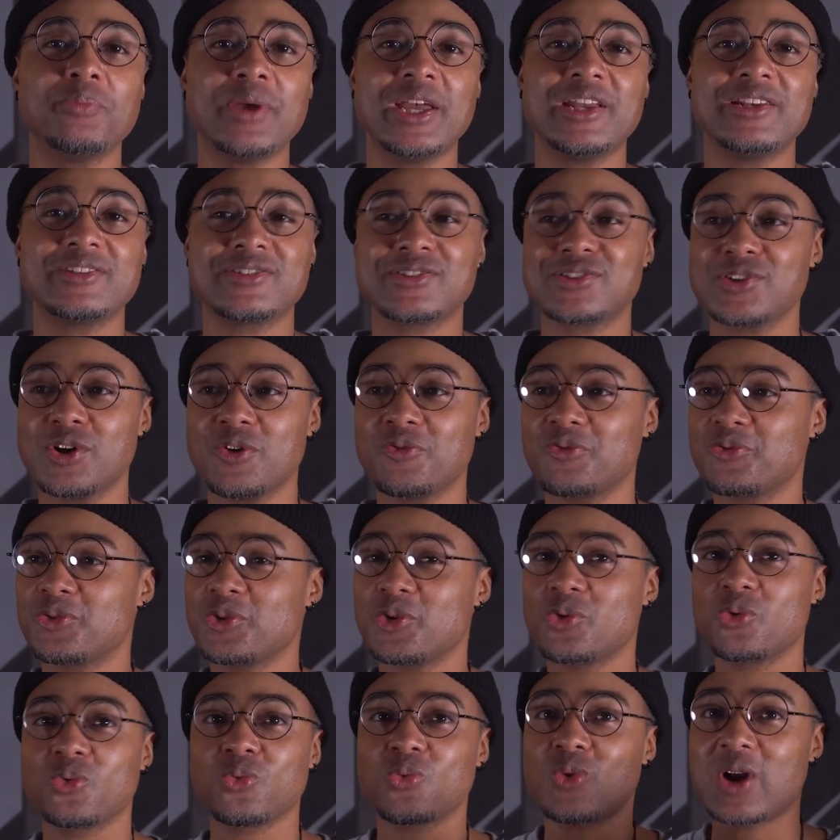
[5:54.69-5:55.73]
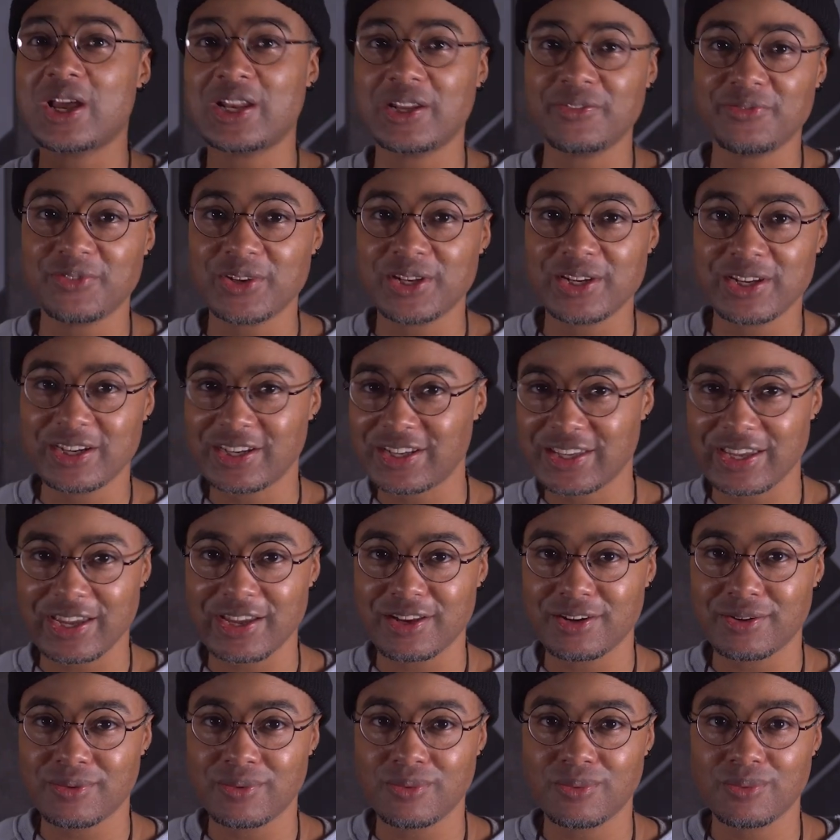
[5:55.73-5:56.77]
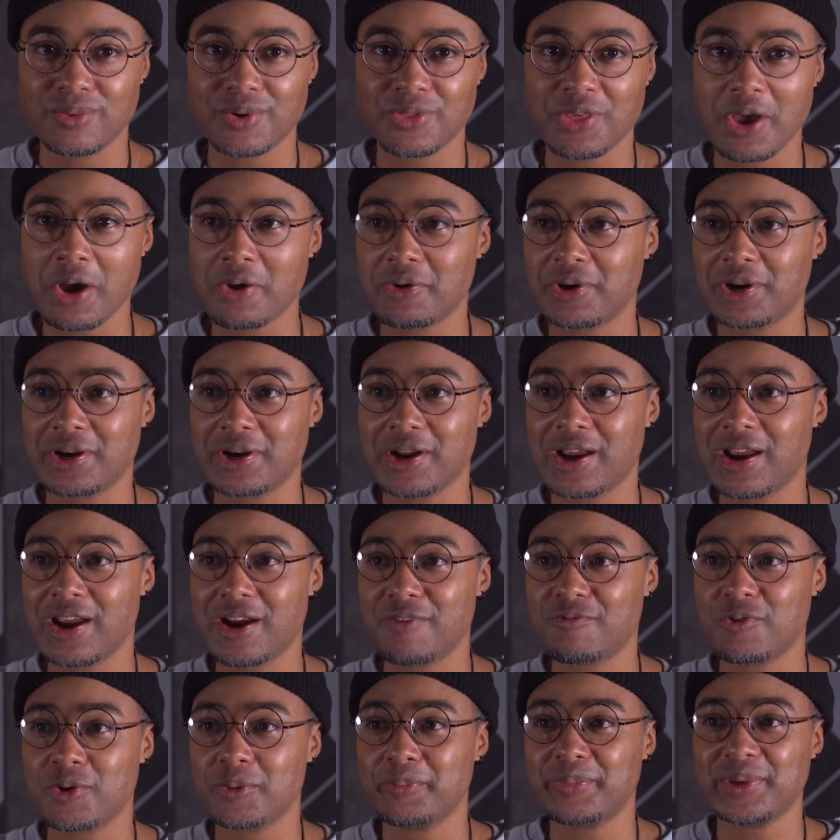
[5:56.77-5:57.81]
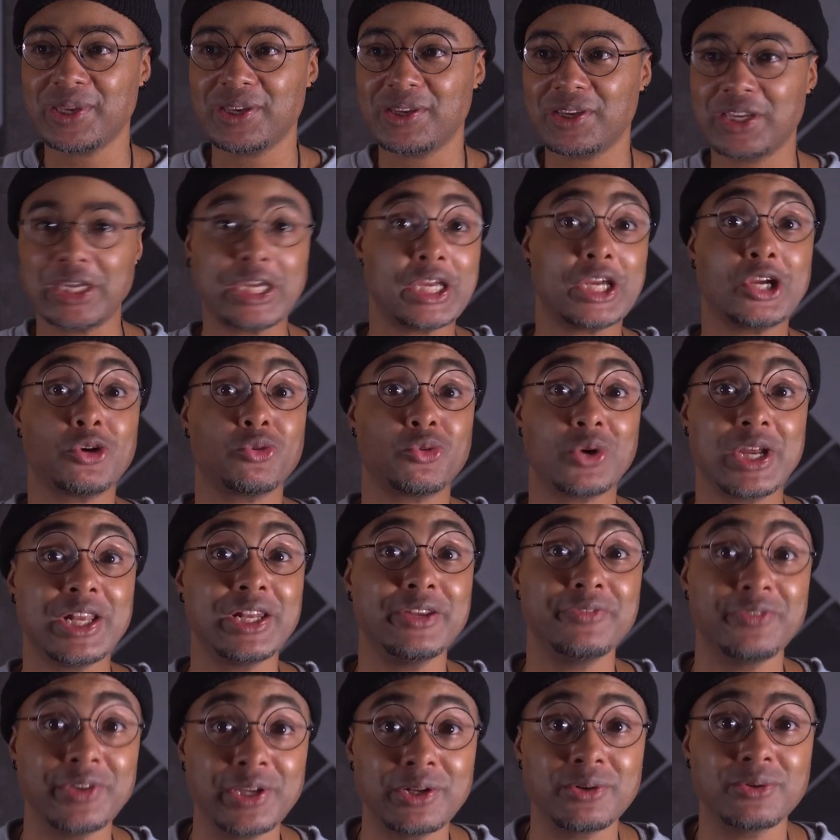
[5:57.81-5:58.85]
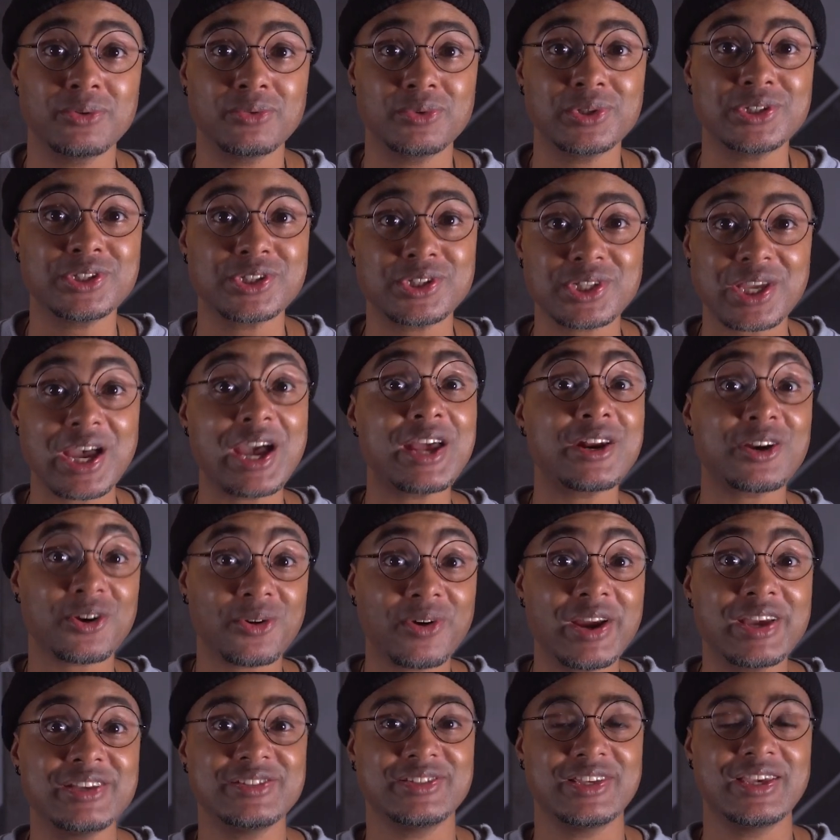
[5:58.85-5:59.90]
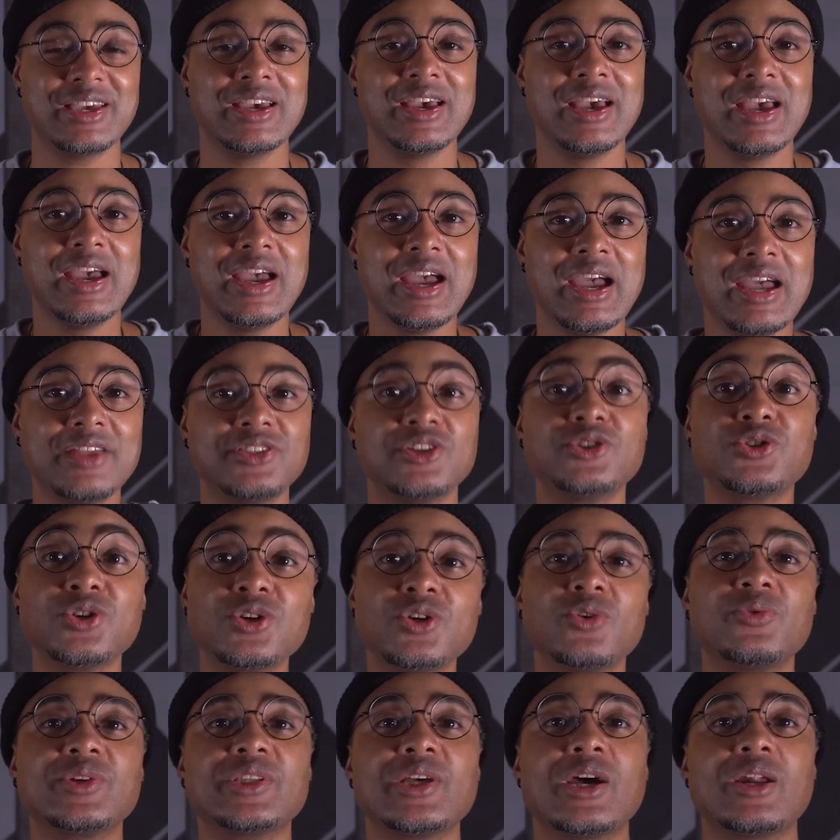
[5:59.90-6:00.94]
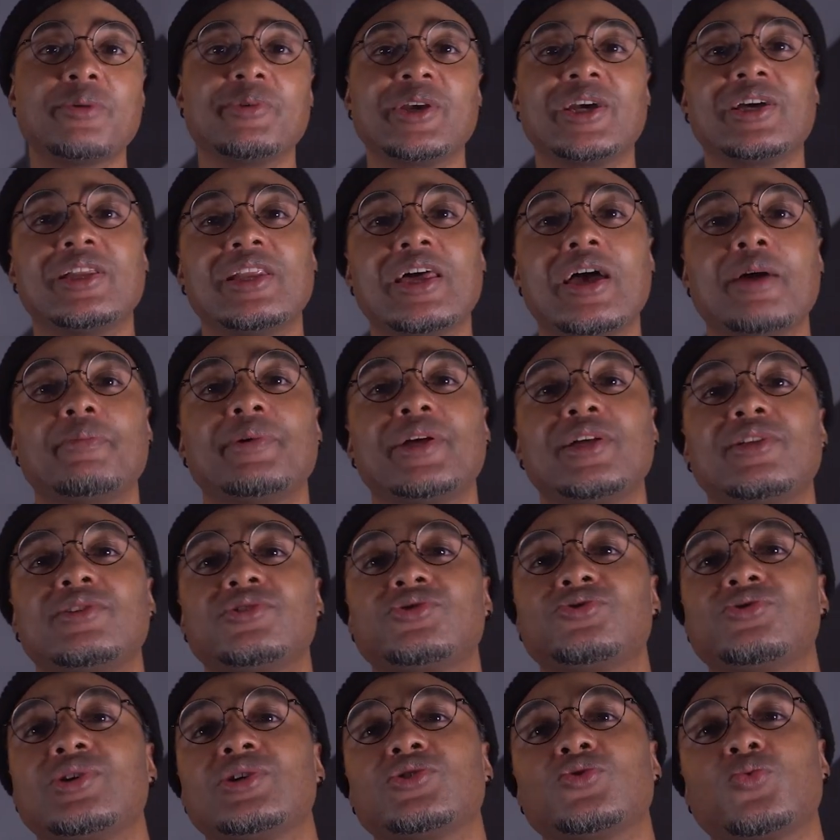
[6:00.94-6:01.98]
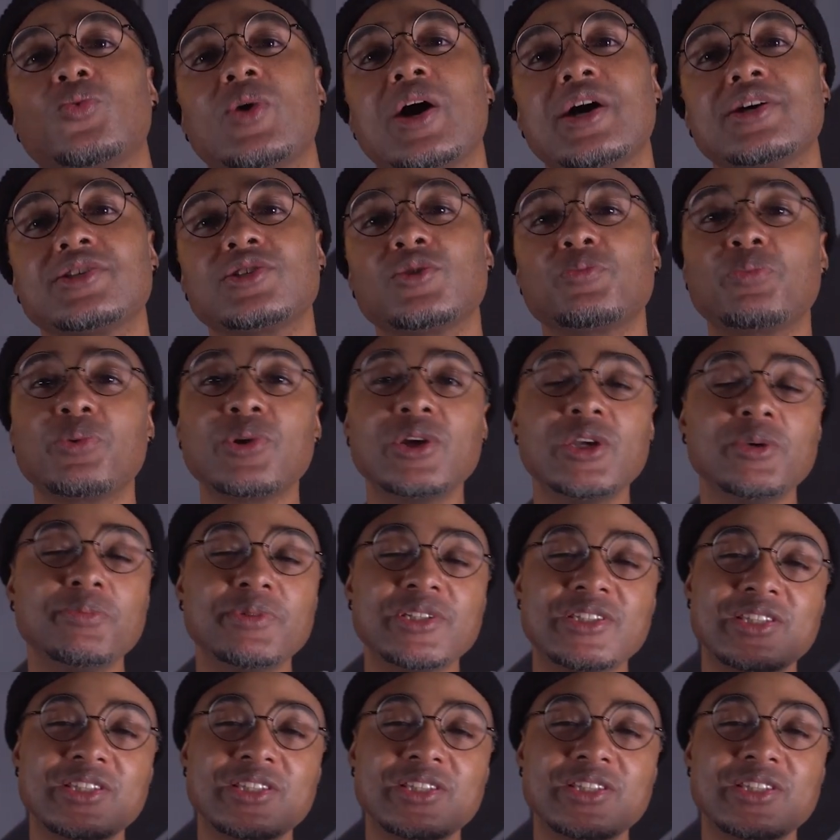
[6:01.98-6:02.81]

made itself relevant again without it ever being irrelevant, which is kind of crazy. And the Junya Watanabe collab illustrates why. Supreme